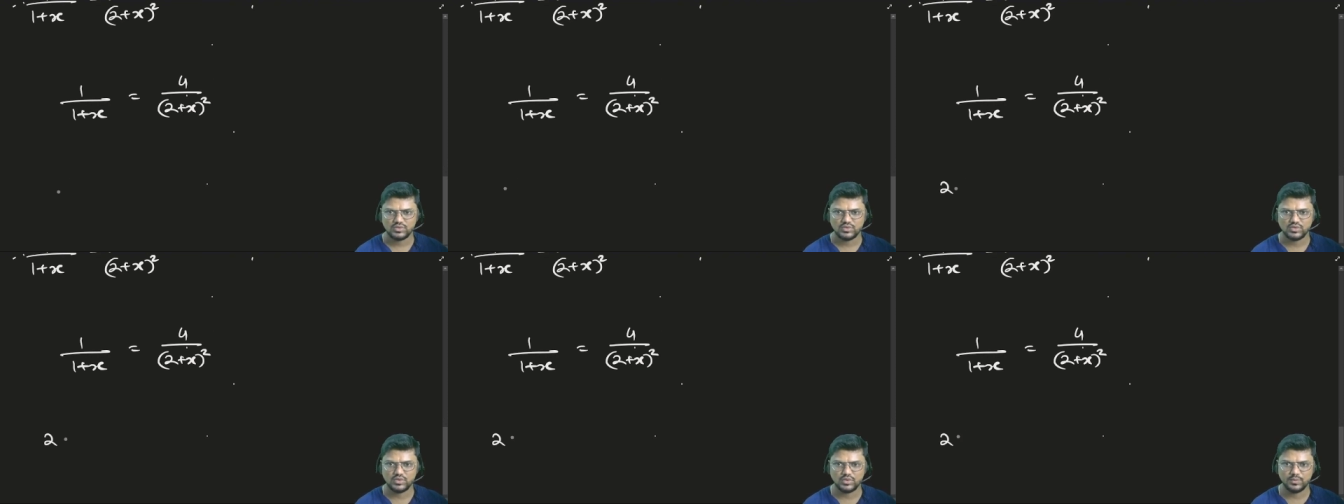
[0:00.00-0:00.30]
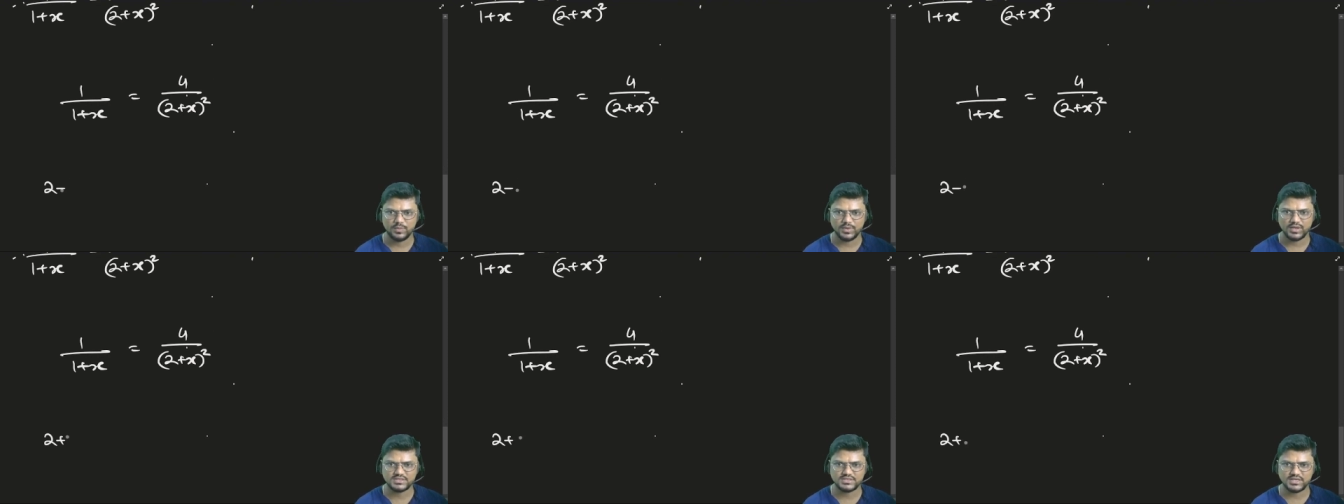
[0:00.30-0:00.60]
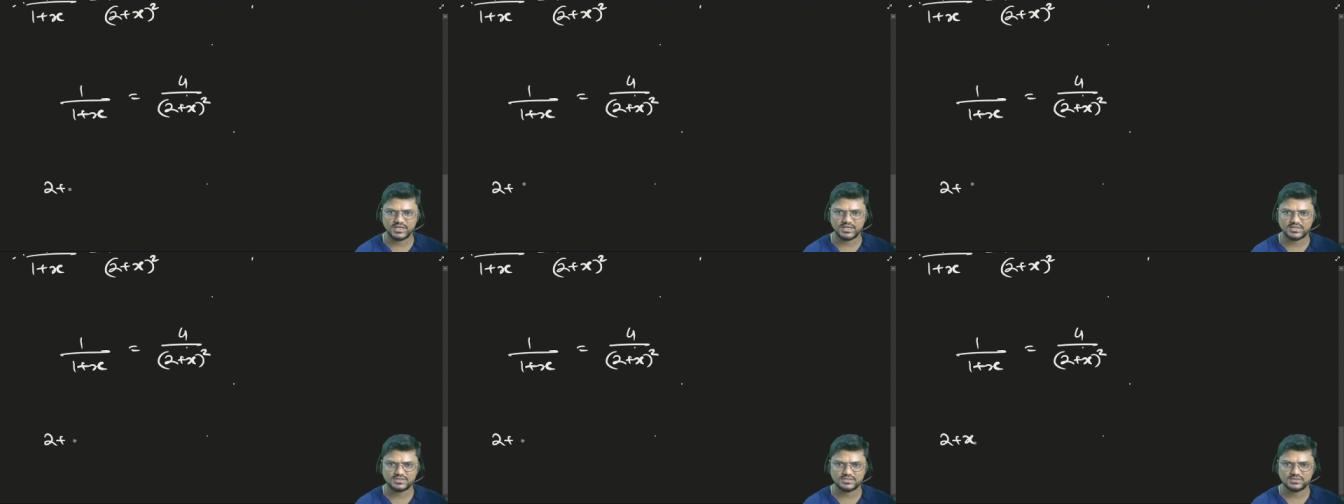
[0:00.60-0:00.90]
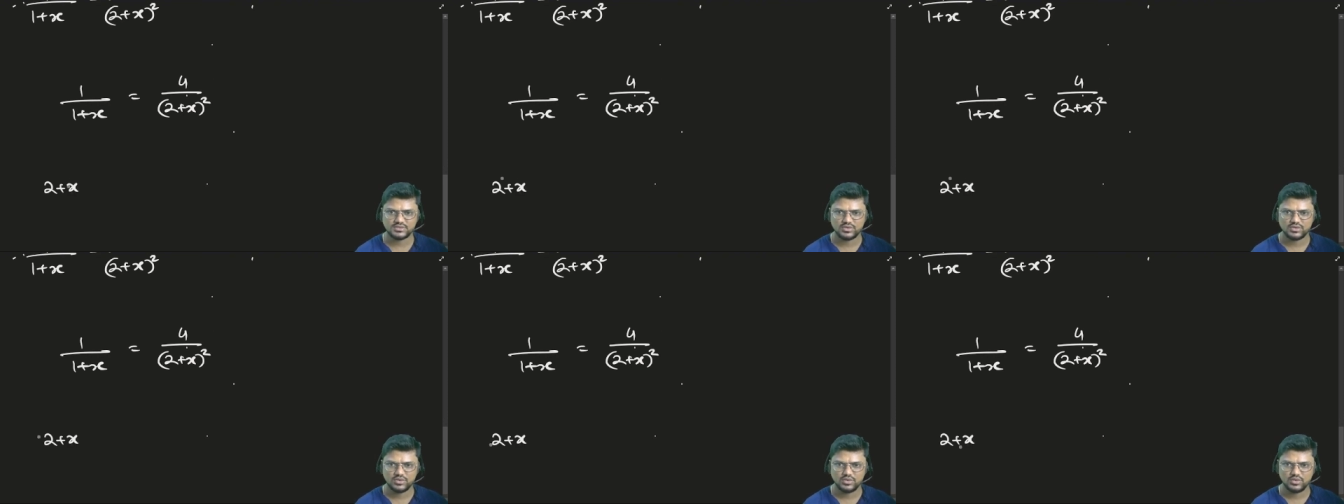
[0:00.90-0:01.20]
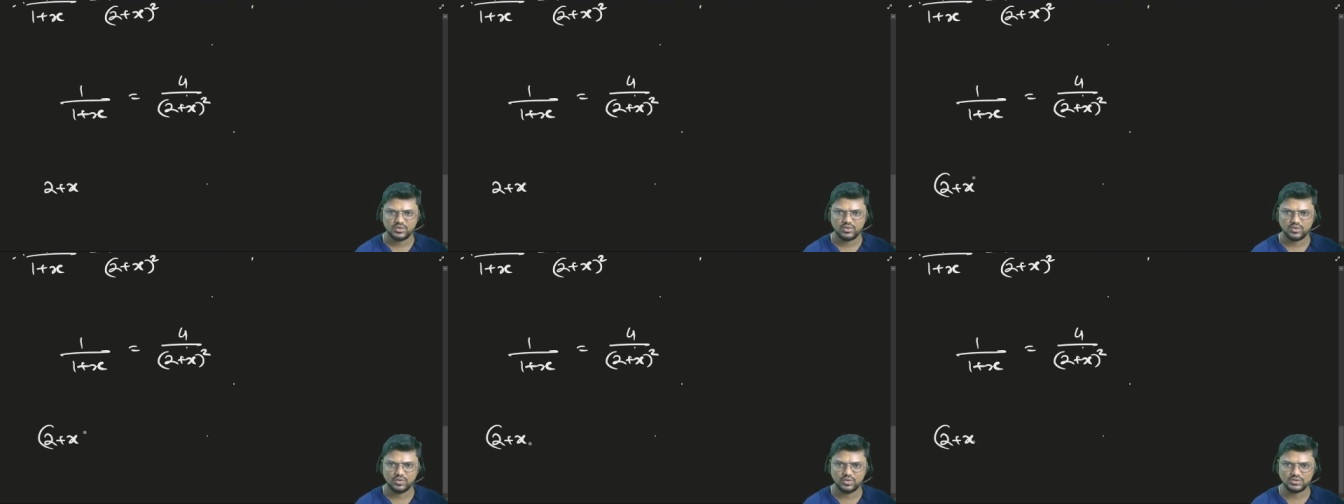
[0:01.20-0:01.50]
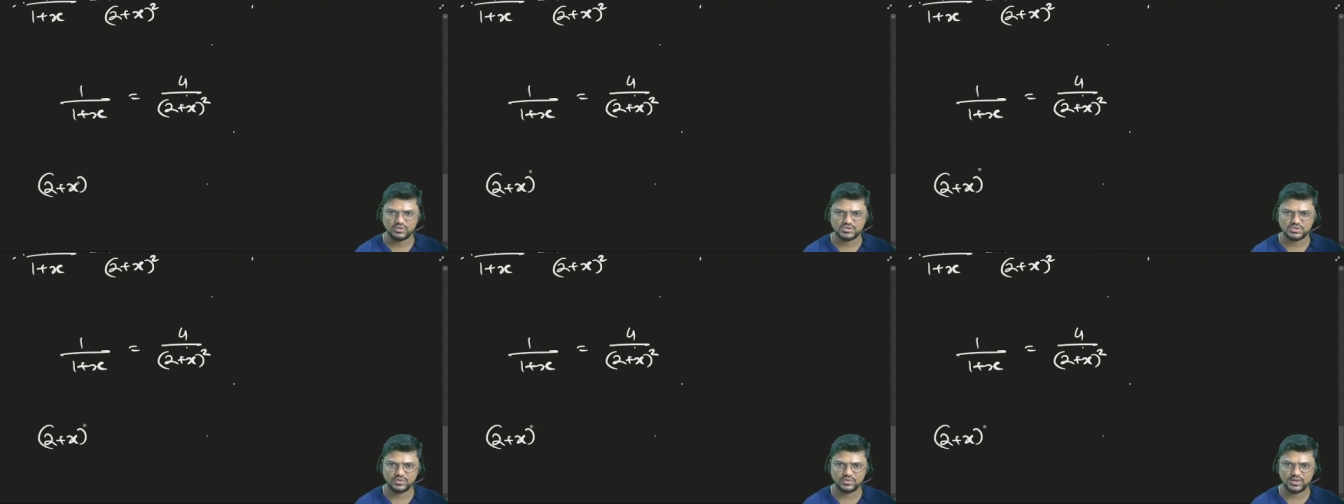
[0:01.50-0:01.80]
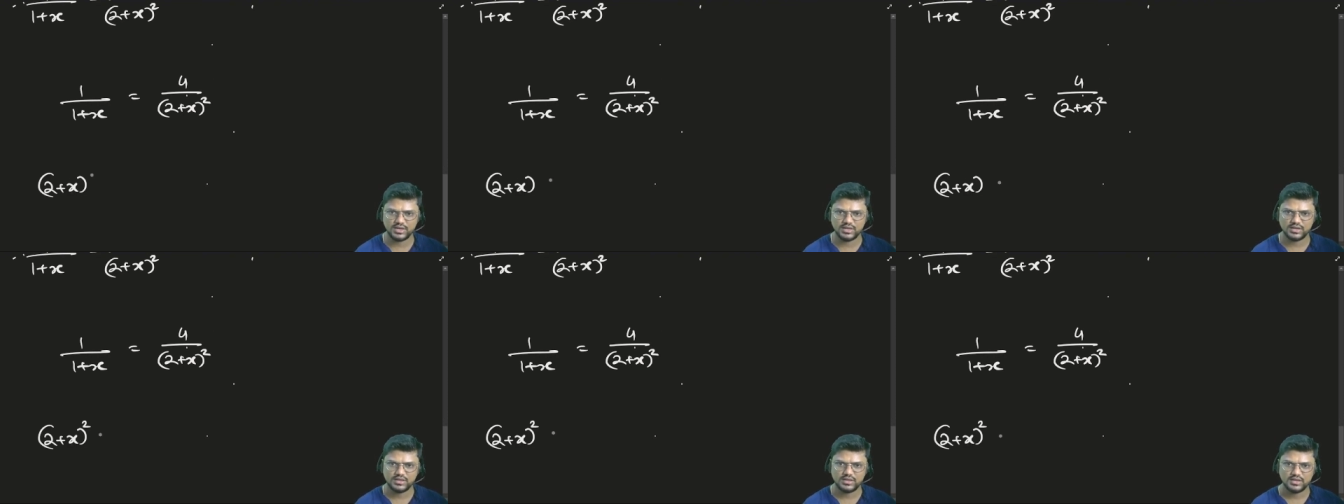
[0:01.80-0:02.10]
2 plus x whole
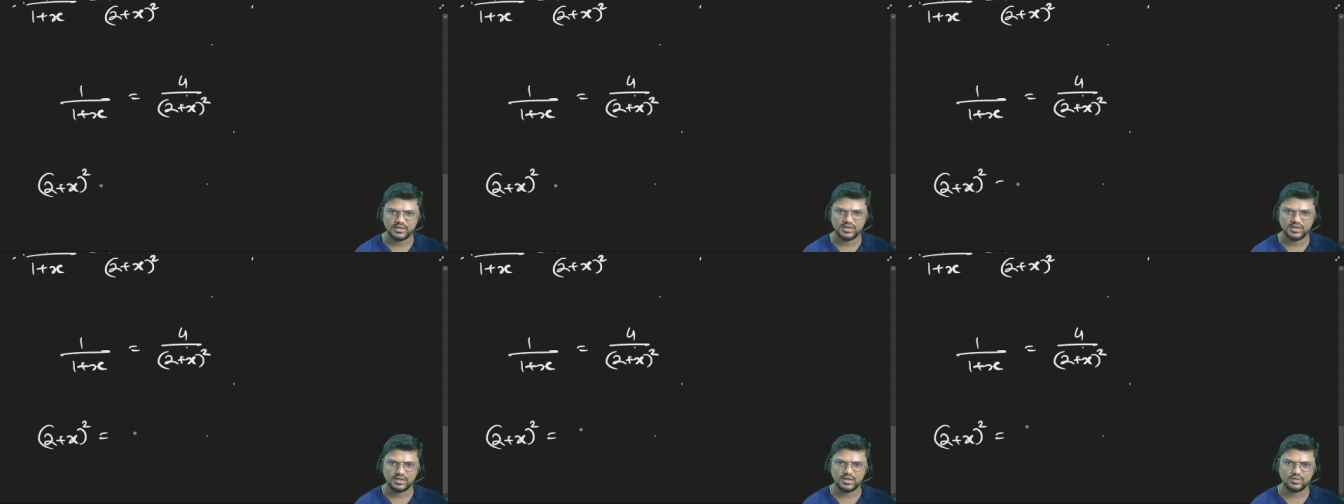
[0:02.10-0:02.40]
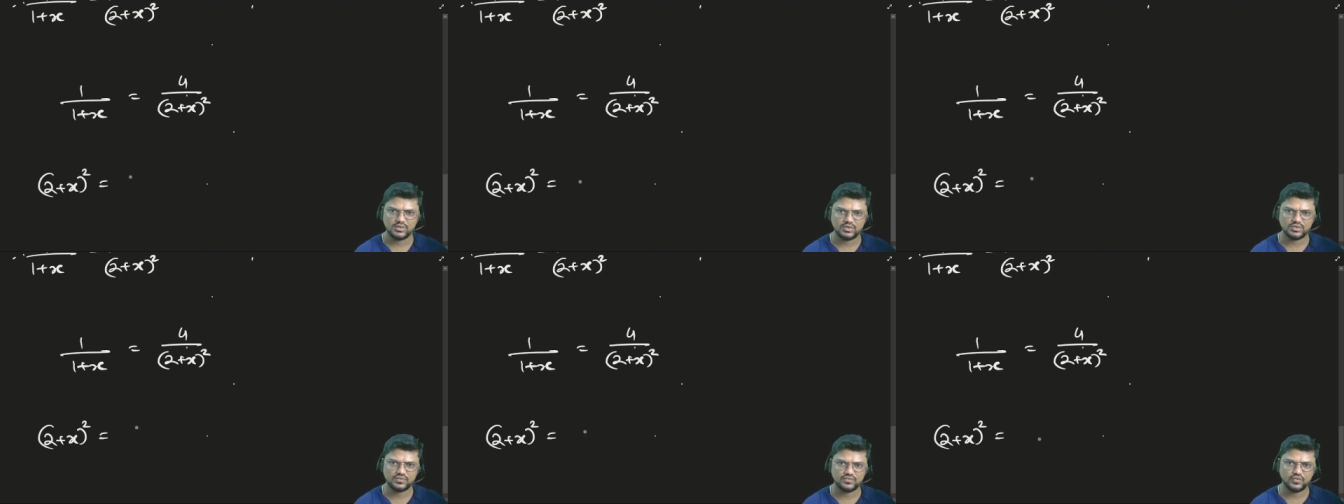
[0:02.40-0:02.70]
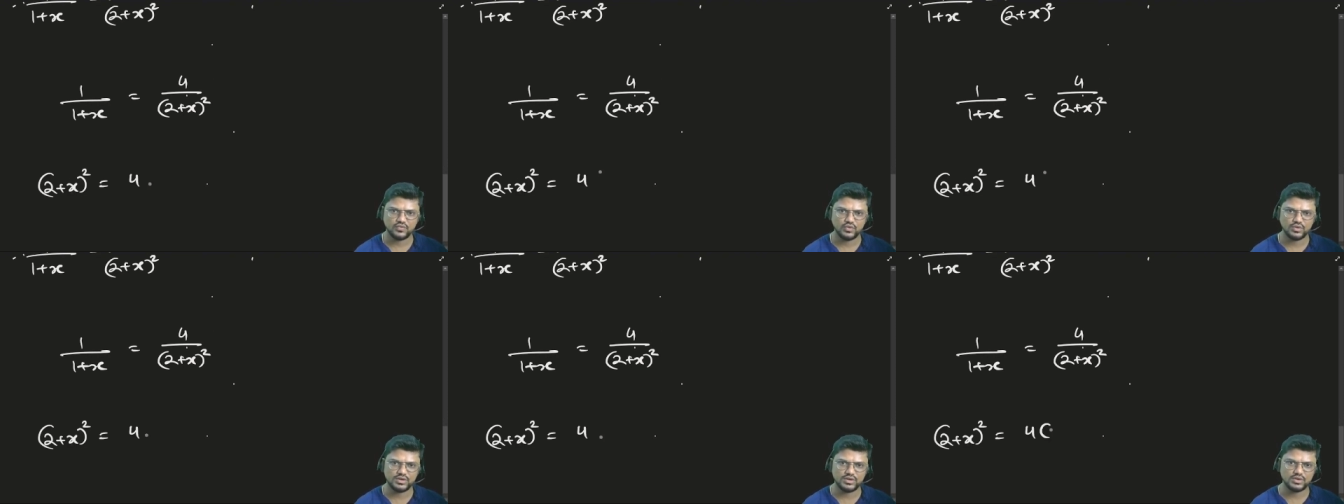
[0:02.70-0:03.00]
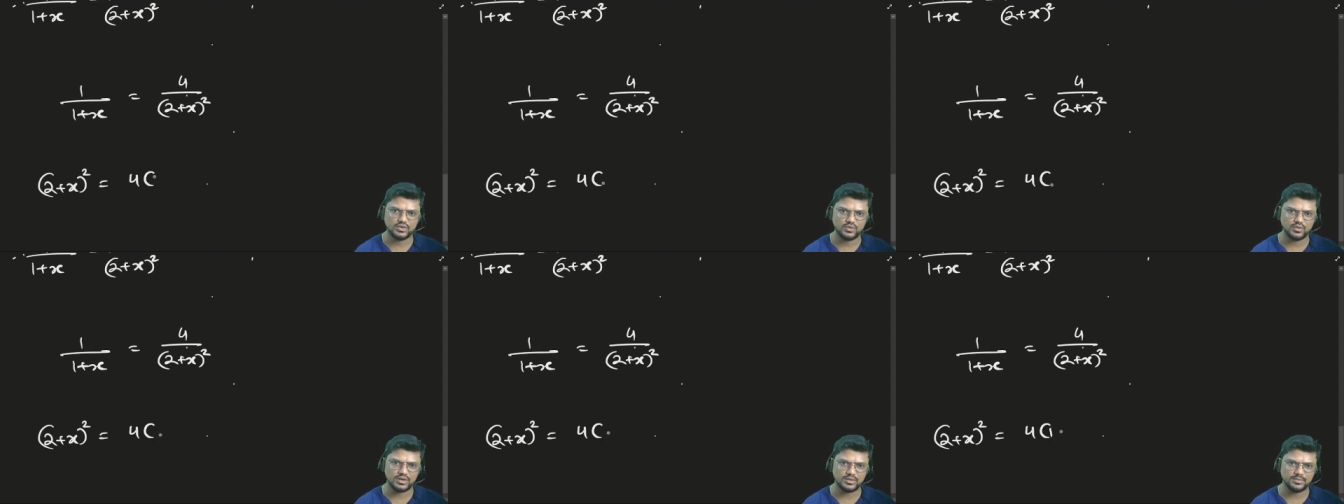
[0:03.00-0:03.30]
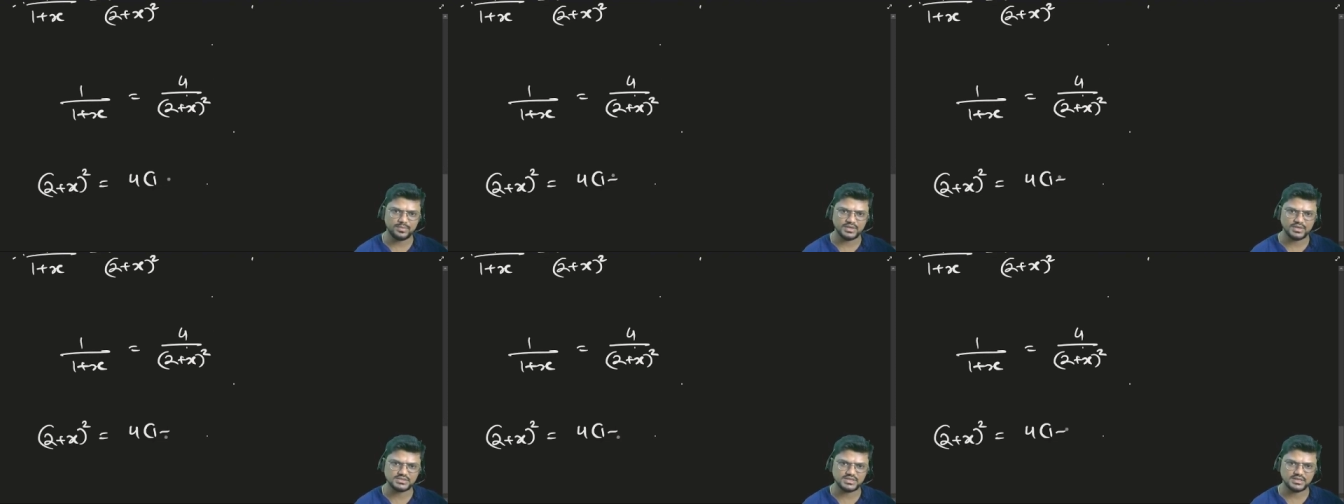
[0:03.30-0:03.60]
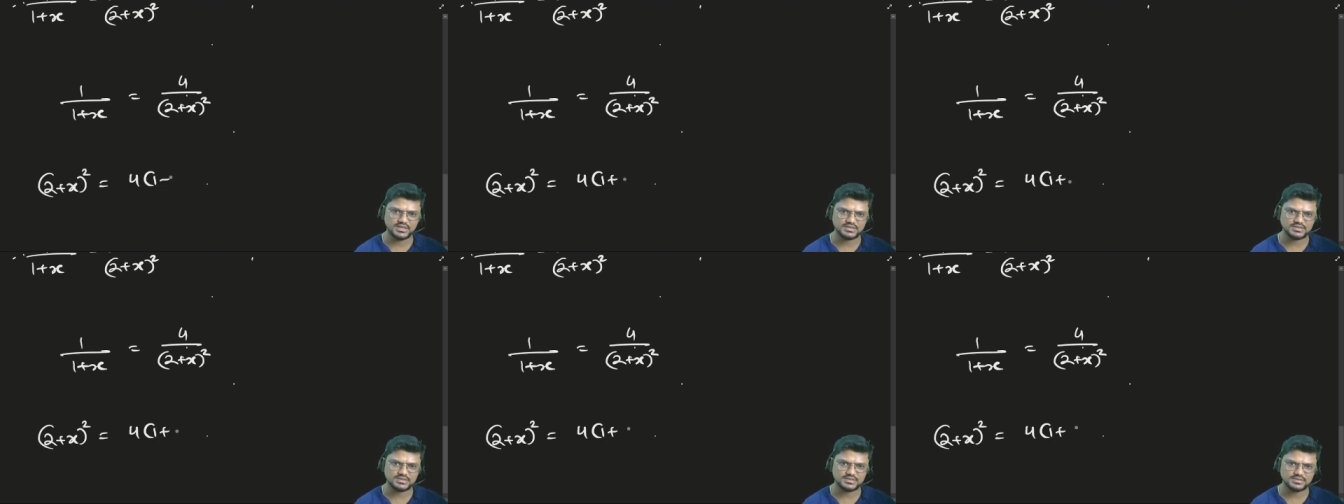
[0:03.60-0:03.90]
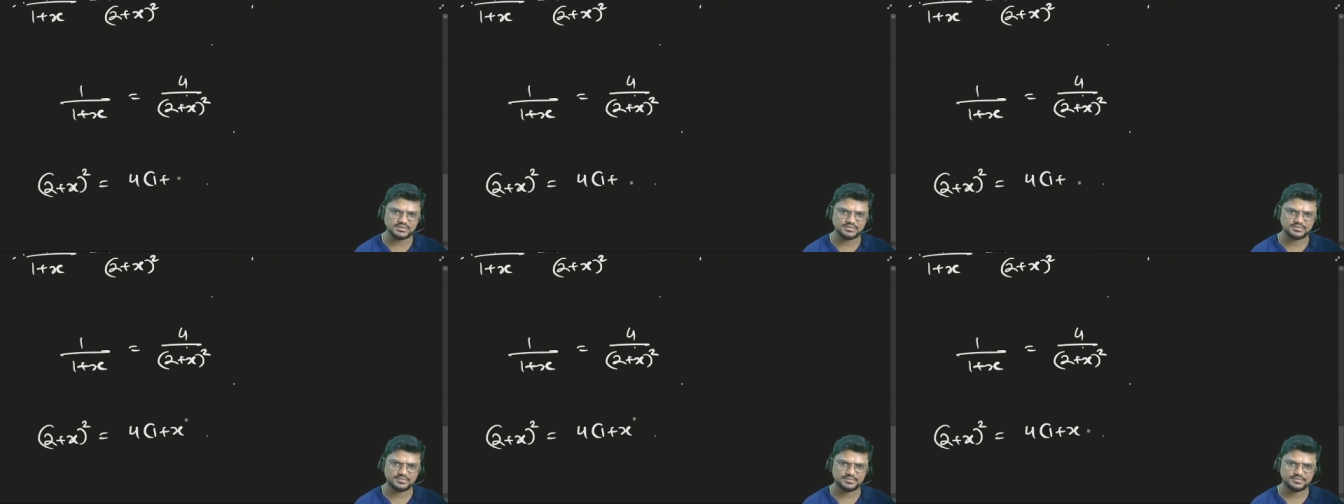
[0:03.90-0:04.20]
square equals 4 into 1 plus x.